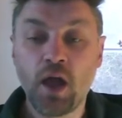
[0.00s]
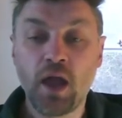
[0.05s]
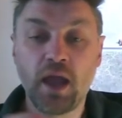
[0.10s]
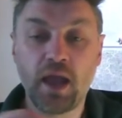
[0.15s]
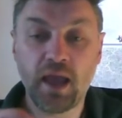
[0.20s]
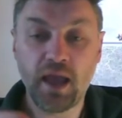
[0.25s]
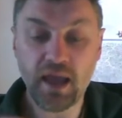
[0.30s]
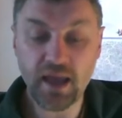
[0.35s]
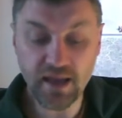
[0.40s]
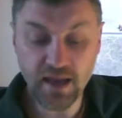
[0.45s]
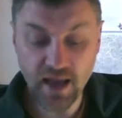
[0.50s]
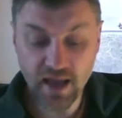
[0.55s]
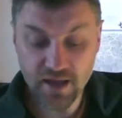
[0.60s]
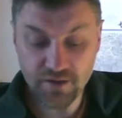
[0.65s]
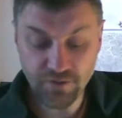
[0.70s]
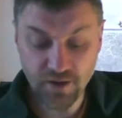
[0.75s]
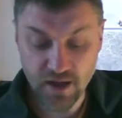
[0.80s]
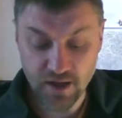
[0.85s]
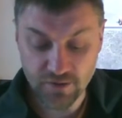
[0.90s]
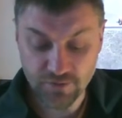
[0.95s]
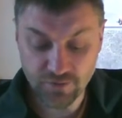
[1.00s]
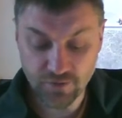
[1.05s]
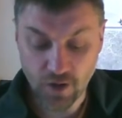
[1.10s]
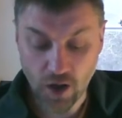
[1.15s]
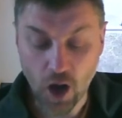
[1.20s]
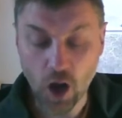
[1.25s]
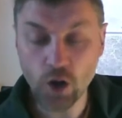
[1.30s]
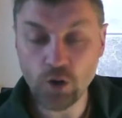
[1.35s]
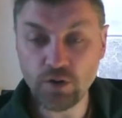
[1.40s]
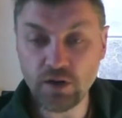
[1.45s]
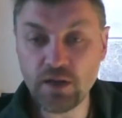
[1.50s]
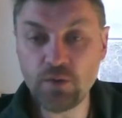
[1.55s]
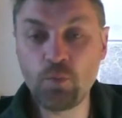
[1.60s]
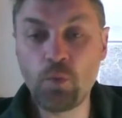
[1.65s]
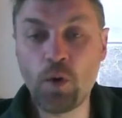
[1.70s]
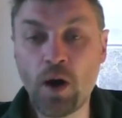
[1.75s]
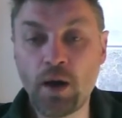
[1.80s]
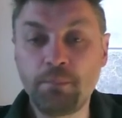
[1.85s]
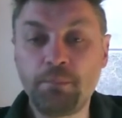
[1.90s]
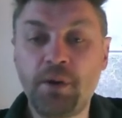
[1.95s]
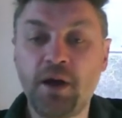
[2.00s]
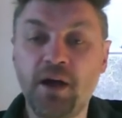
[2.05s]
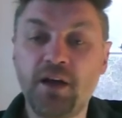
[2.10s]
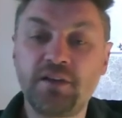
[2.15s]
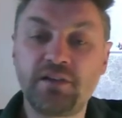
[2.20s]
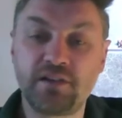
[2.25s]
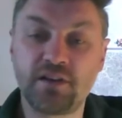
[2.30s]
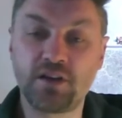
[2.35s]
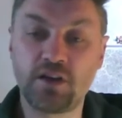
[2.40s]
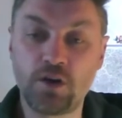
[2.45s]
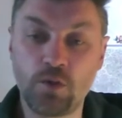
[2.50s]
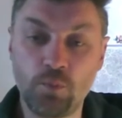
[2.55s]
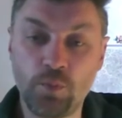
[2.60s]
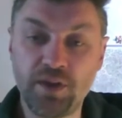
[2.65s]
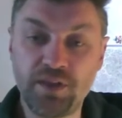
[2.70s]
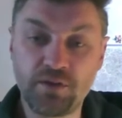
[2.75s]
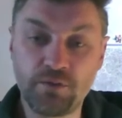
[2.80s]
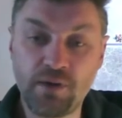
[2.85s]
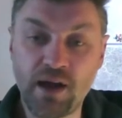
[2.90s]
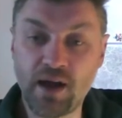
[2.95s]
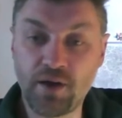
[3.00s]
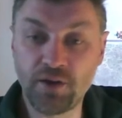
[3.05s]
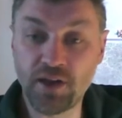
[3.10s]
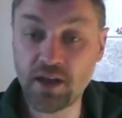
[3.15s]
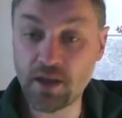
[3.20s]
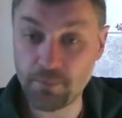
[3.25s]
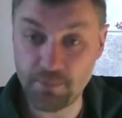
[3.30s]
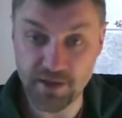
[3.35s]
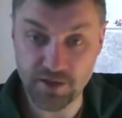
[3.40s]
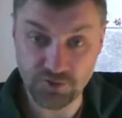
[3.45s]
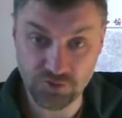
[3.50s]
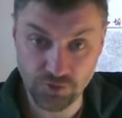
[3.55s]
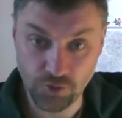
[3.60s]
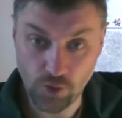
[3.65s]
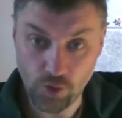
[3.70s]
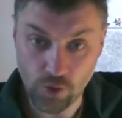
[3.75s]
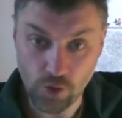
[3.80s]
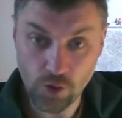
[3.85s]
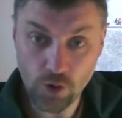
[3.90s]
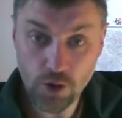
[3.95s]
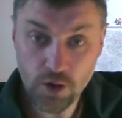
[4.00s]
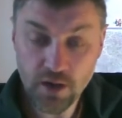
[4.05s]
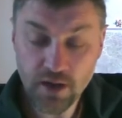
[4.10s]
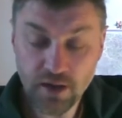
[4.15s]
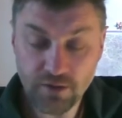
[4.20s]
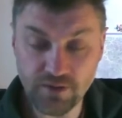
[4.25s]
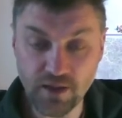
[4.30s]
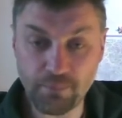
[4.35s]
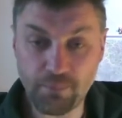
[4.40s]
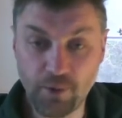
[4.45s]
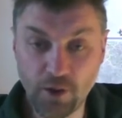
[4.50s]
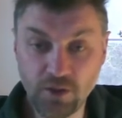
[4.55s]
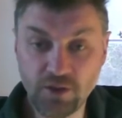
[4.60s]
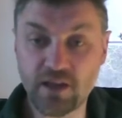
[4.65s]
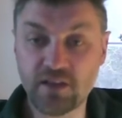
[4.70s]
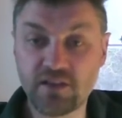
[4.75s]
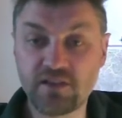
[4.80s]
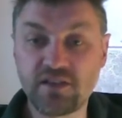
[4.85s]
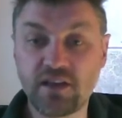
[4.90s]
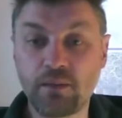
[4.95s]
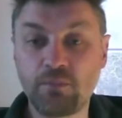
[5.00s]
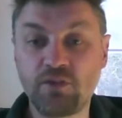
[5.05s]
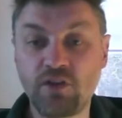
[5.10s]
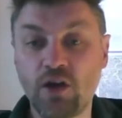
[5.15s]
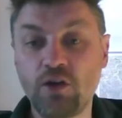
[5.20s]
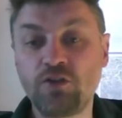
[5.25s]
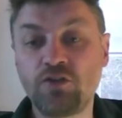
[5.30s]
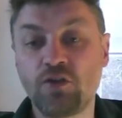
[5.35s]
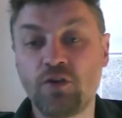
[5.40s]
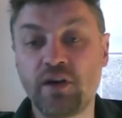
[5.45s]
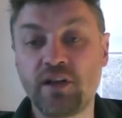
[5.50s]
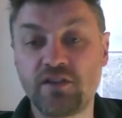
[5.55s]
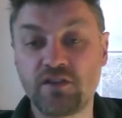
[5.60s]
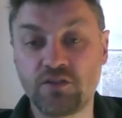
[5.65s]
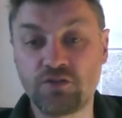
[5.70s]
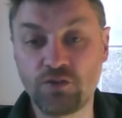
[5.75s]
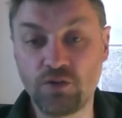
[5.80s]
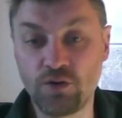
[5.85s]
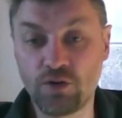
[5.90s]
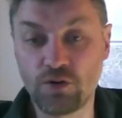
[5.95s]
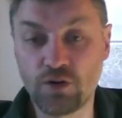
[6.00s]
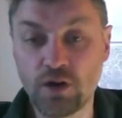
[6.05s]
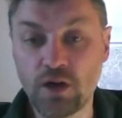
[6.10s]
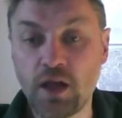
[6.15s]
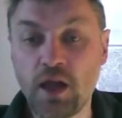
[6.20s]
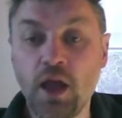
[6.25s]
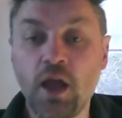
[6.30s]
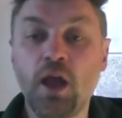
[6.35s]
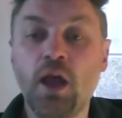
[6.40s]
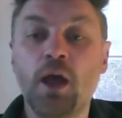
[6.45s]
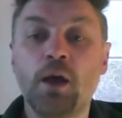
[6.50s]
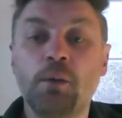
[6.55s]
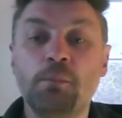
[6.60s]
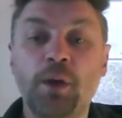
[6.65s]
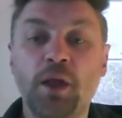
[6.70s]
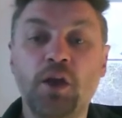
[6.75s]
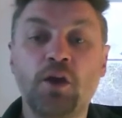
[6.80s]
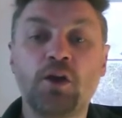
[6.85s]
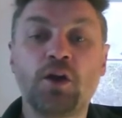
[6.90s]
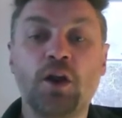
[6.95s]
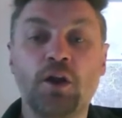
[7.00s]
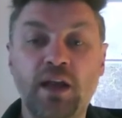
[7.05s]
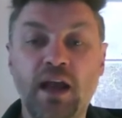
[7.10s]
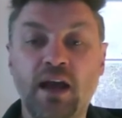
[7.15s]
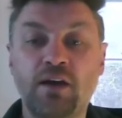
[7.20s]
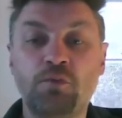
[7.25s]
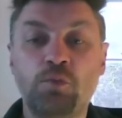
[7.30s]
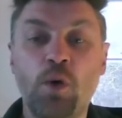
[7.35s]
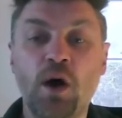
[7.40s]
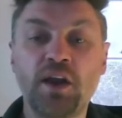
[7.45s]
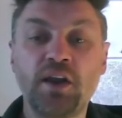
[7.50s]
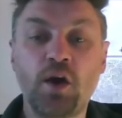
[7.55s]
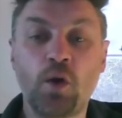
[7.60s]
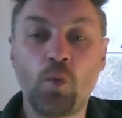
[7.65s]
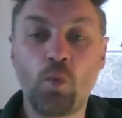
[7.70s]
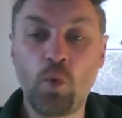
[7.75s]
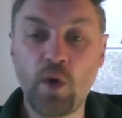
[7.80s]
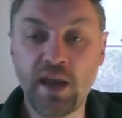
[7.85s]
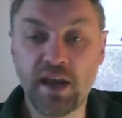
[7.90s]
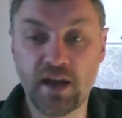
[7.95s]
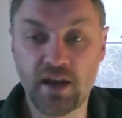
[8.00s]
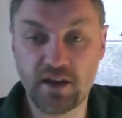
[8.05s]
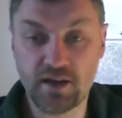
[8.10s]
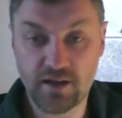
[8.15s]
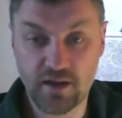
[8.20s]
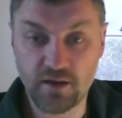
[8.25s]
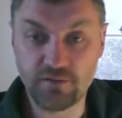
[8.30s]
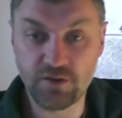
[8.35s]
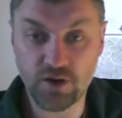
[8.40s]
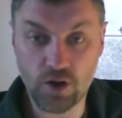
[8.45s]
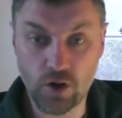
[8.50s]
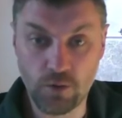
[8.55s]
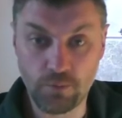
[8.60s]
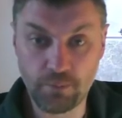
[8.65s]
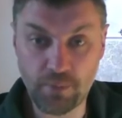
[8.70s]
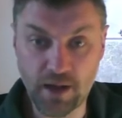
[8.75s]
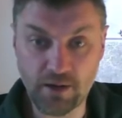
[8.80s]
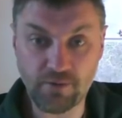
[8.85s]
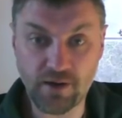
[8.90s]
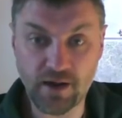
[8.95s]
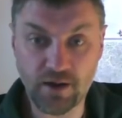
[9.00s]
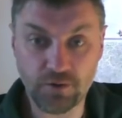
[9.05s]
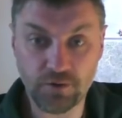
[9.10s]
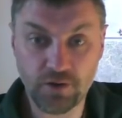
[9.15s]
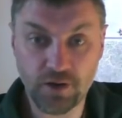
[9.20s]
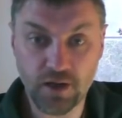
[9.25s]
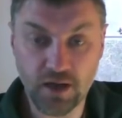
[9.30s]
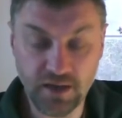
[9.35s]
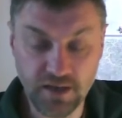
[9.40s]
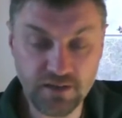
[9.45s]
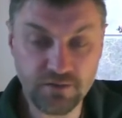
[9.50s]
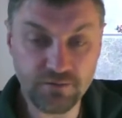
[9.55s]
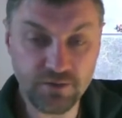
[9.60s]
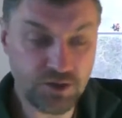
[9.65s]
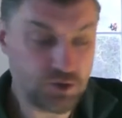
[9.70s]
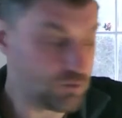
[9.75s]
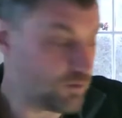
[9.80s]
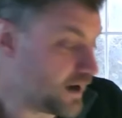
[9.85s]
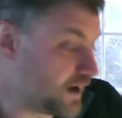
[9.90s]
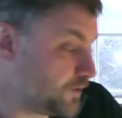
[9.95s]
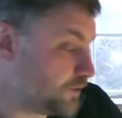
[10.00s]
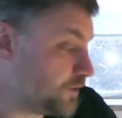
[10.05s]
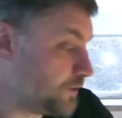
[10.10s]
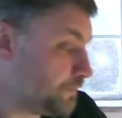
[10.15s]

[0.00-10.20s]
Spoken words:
In AFF, only one person can win the round. It can be a draw. If they both get the same total, it's a draw. But you can only have one winner of a combat round, an individual round.